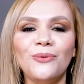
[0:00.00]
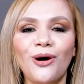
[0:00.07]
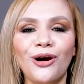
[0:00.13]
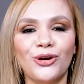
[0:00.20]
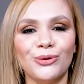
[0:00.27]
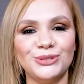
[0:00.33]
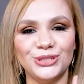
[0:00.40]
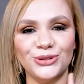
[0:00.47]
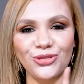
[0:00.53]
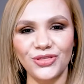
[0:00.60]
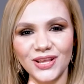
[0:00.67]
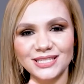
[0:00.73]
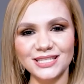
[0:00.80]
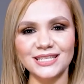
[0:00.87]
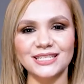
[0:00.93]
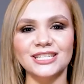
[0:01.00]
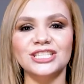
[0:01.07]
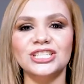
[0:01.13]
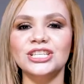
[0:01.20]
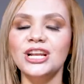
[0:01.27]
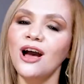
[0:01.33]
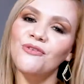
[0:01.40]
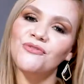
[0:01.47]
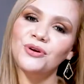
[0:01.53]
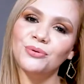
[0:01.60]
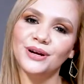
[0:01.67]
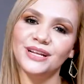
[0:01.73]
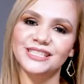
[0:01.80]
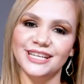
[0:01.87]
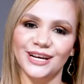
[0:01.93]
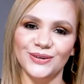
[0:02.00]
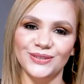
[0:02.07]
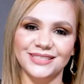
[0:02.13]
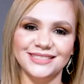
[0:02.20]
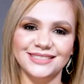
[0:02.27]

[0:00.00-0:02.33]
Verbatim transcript: welcome to this edition of The Rundown.